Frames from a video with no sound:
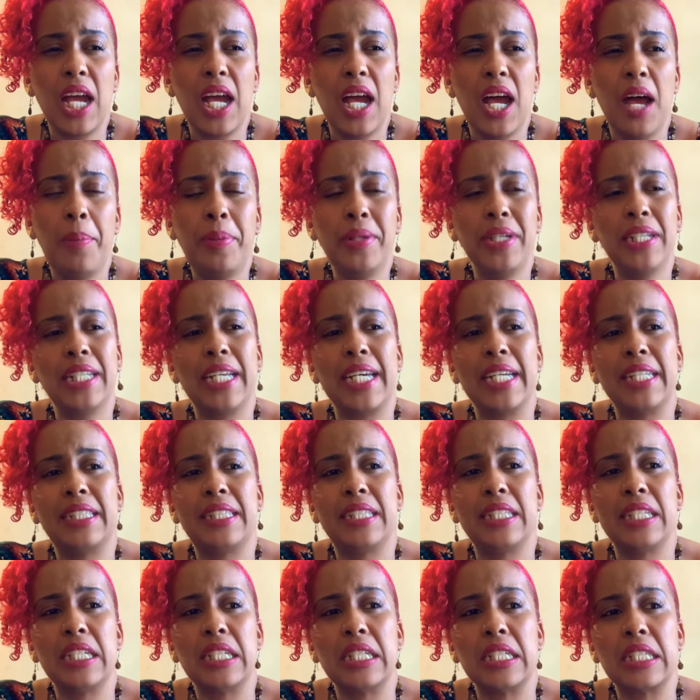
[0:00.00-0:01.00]
I put it like
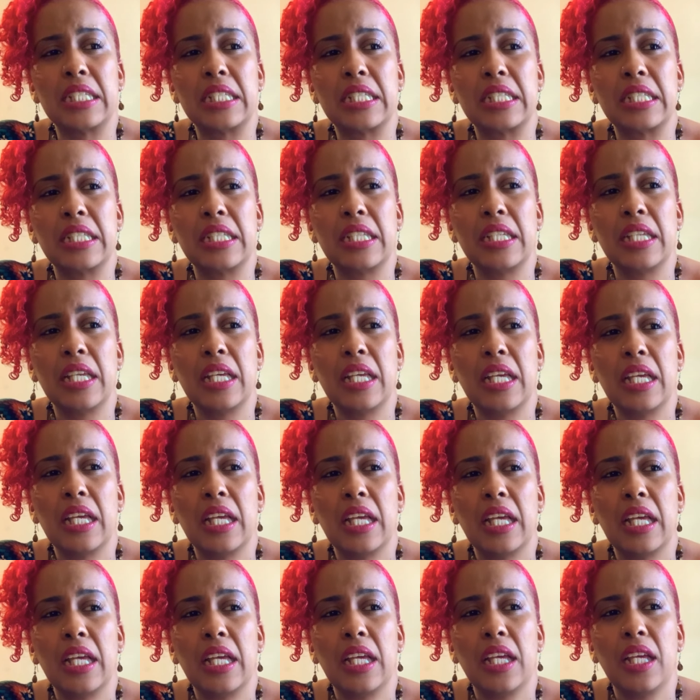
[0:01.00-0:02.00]
this.
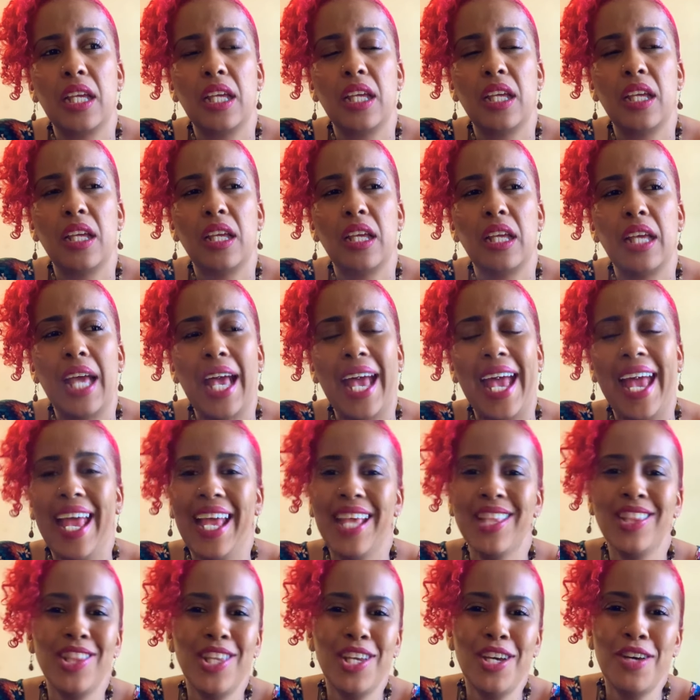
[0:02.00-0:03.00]
I
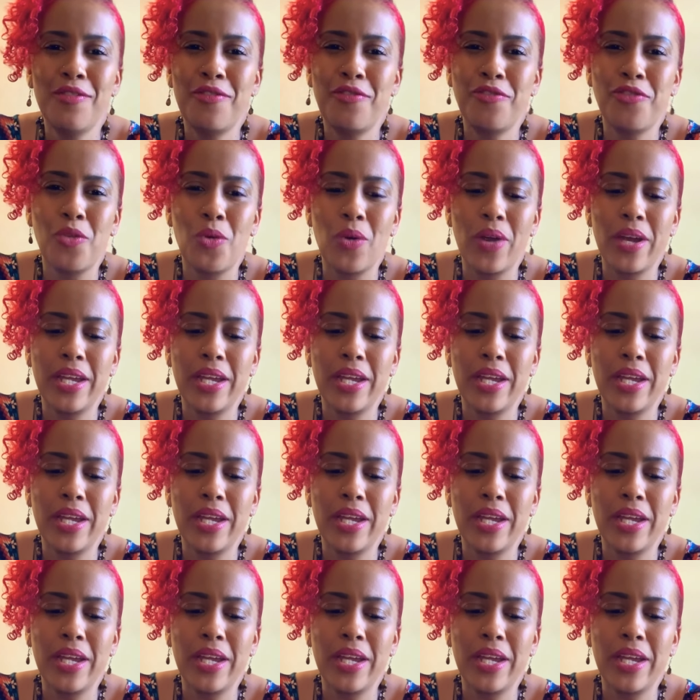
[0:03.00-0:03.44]
had love for